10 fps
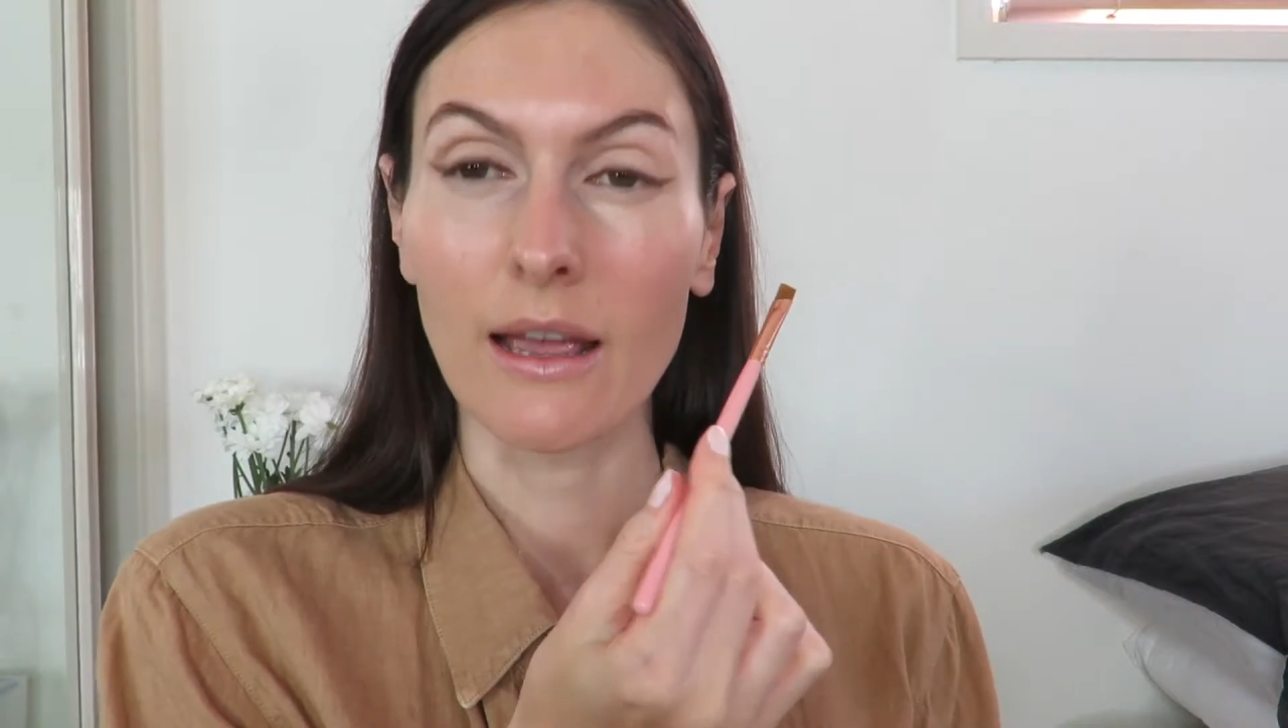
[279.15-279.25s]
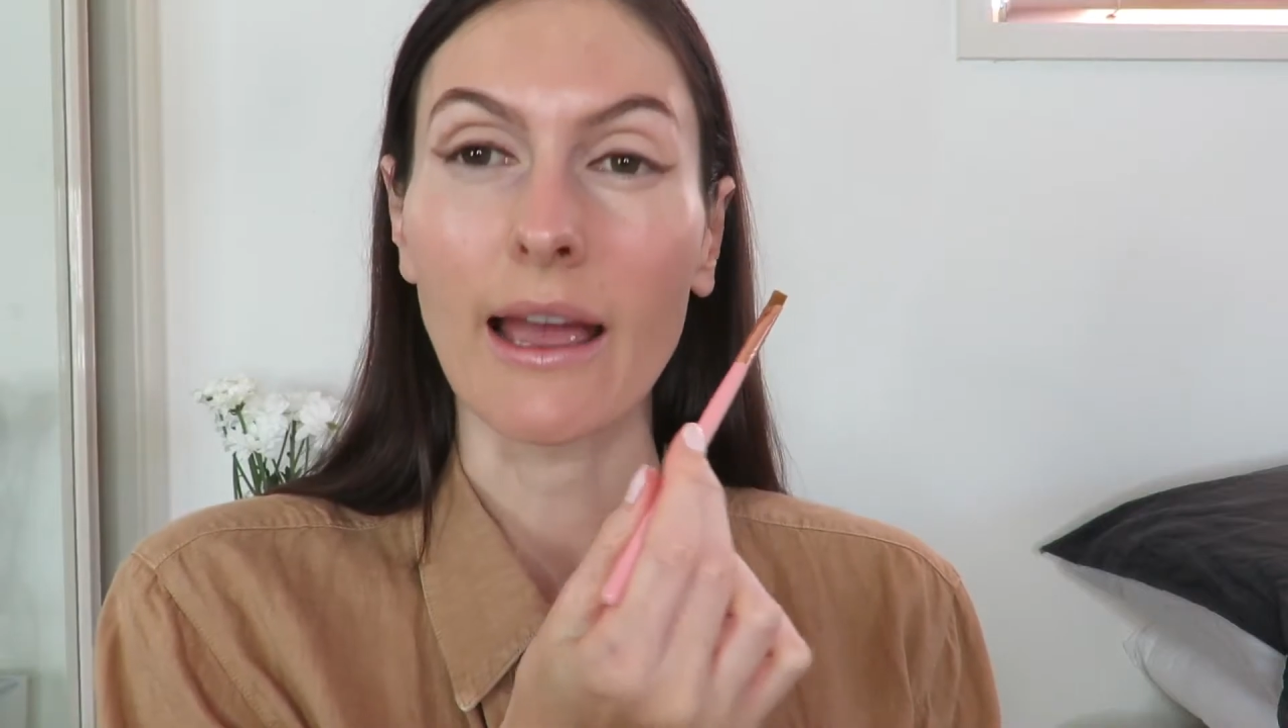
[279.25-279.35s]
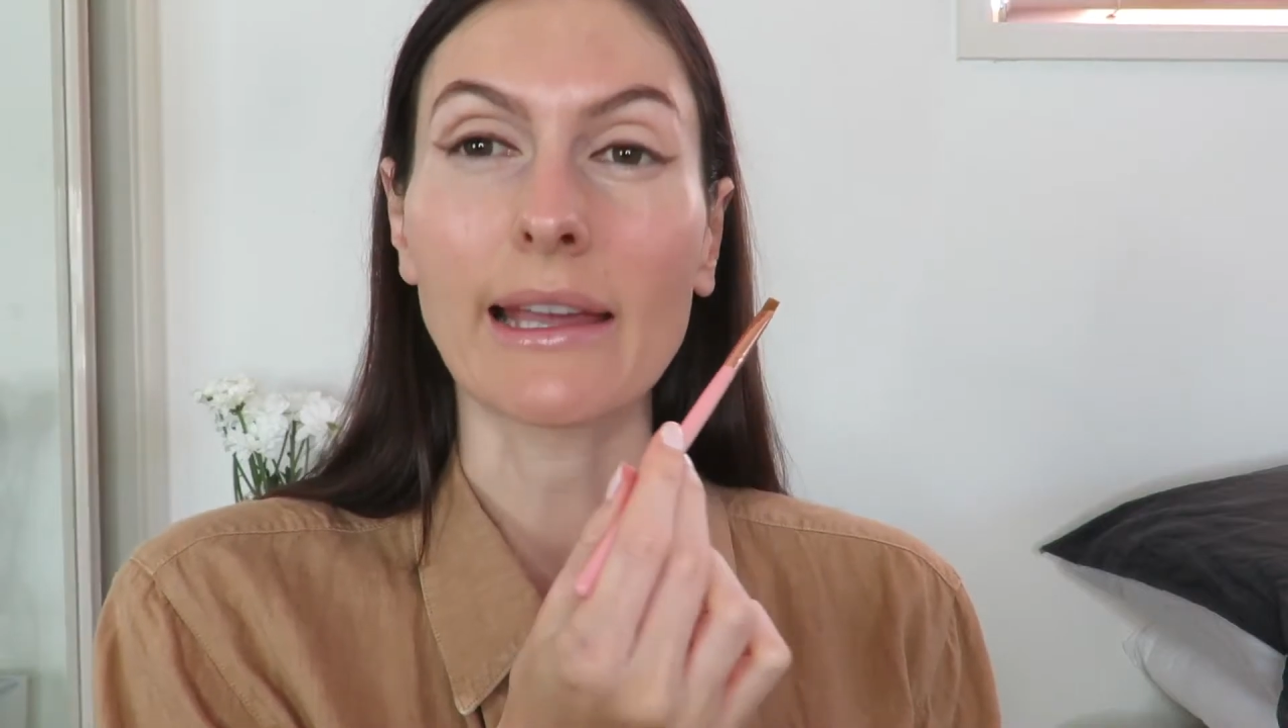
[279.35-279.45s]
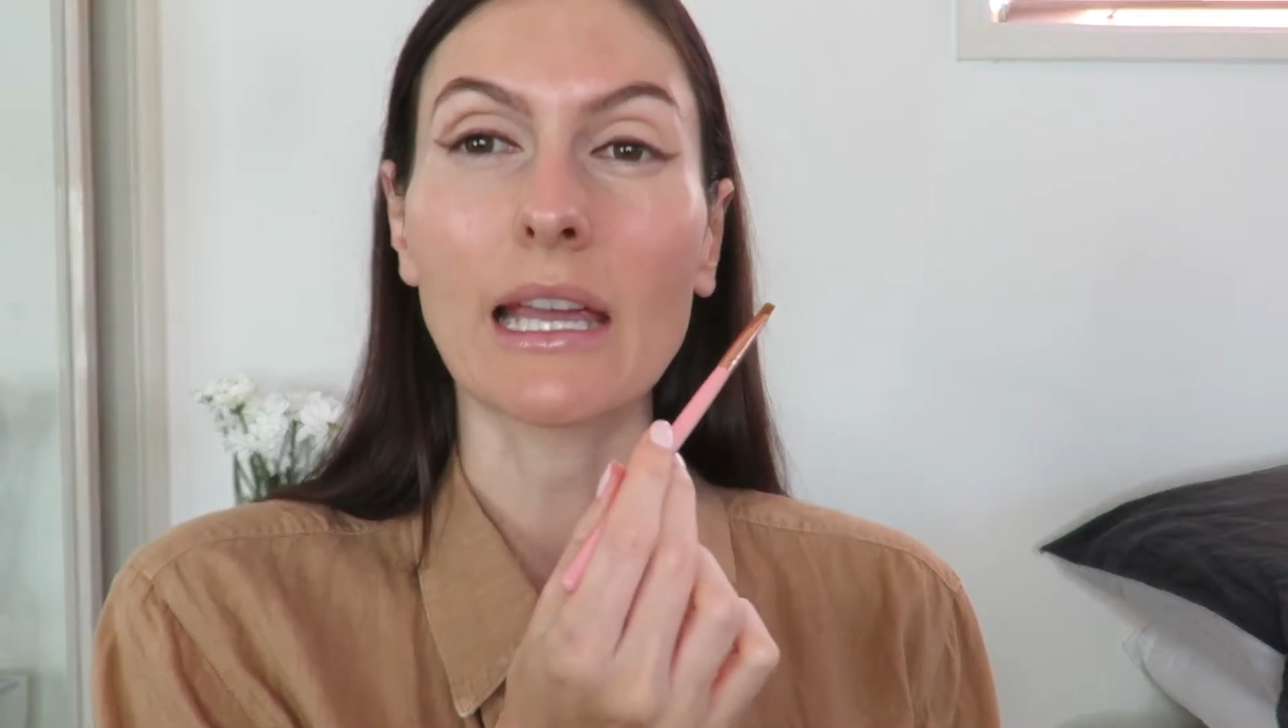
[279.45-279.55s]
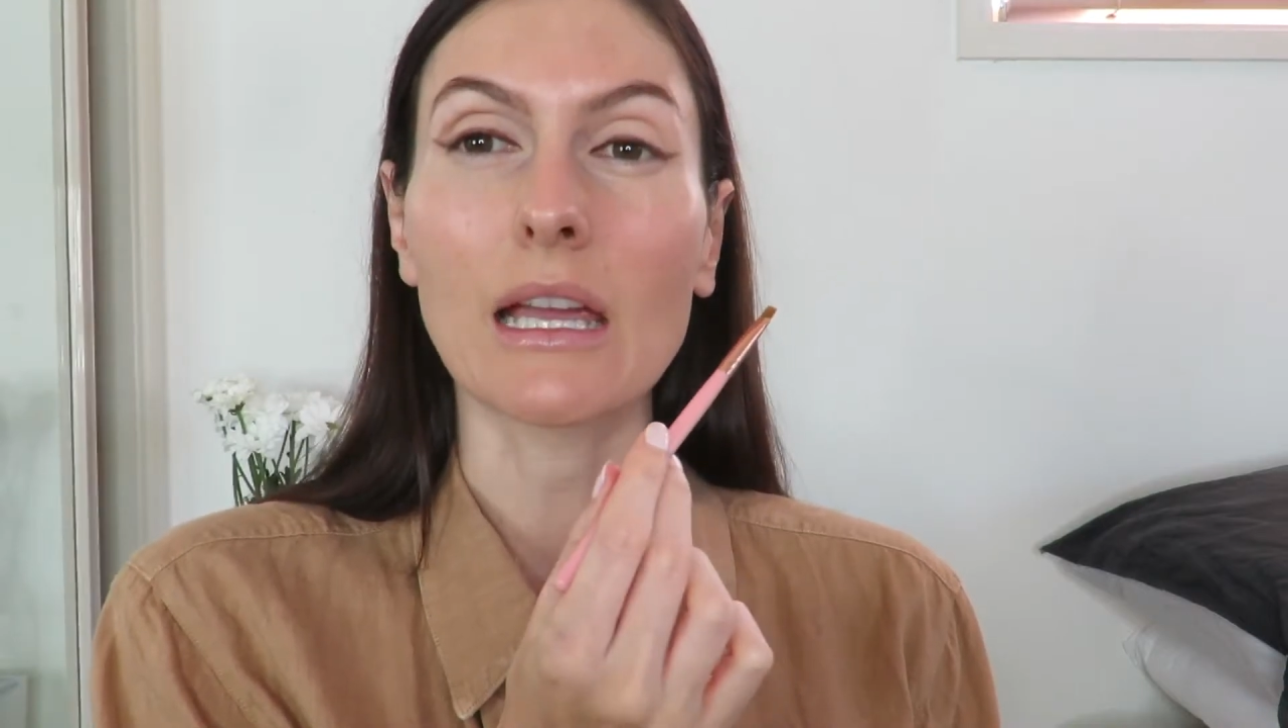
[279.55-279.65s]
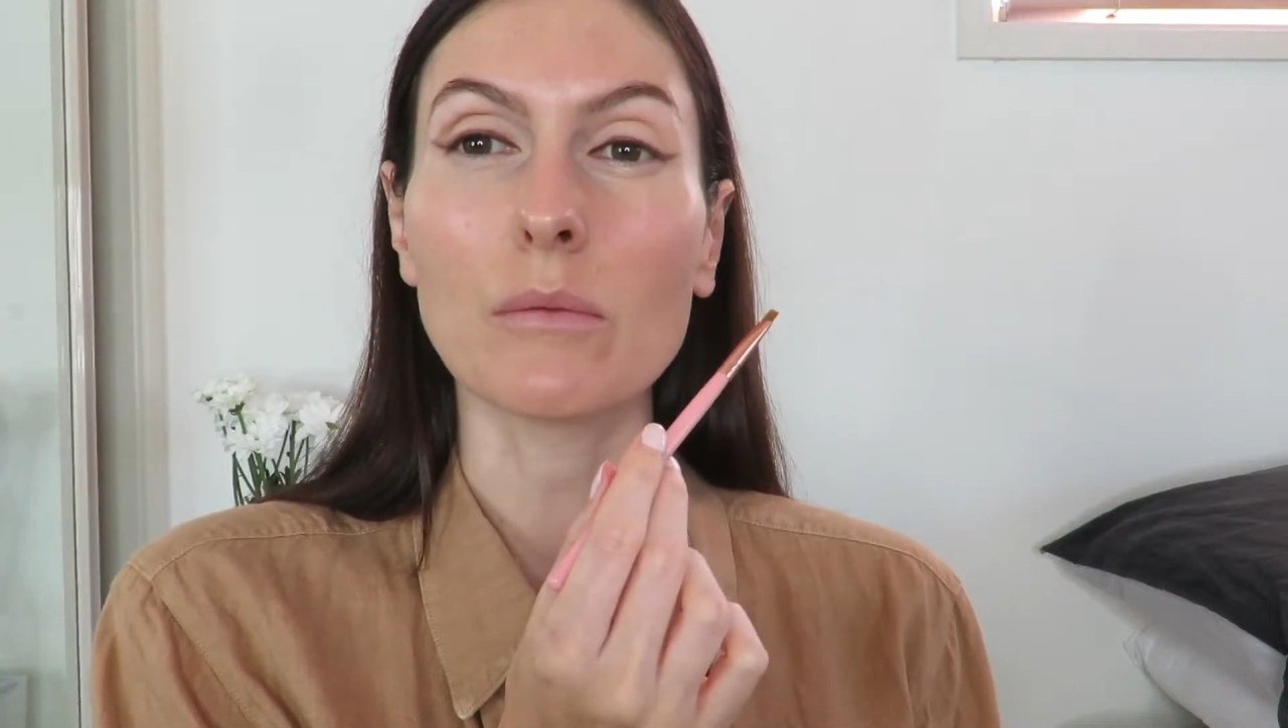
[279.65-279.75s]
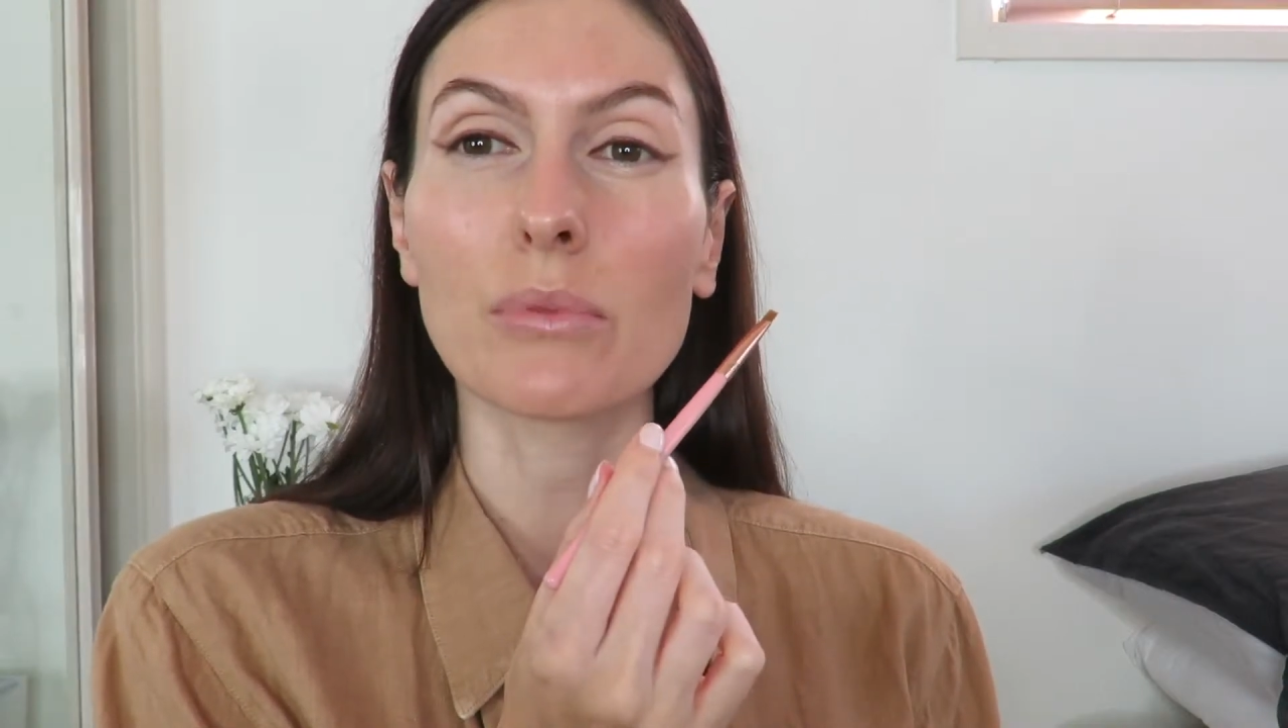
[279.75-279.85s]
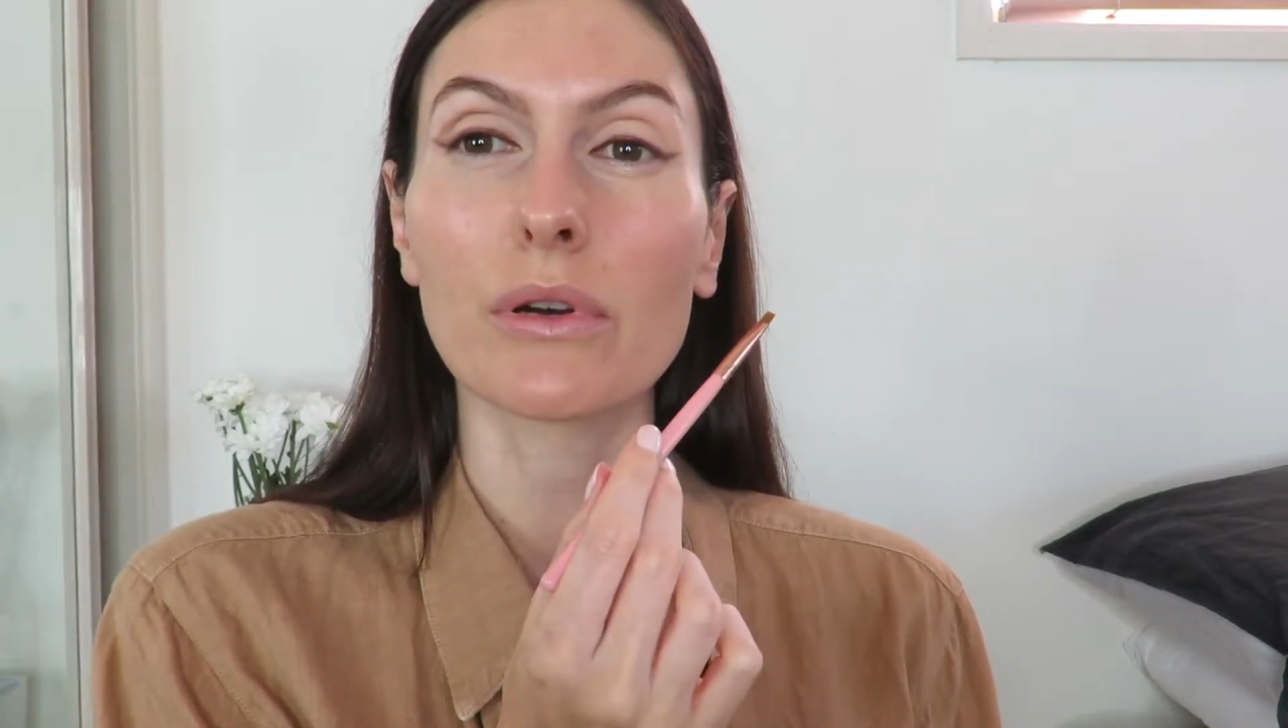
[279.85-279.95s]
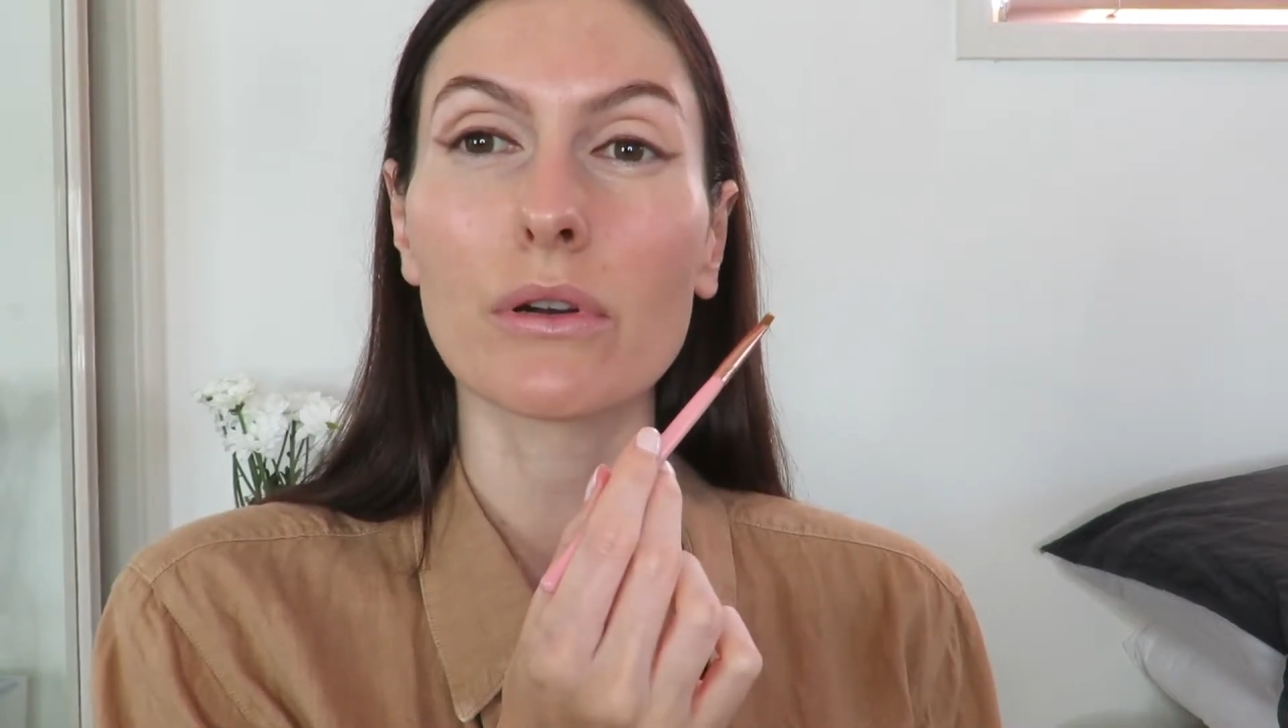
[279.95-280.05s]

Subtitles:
and keep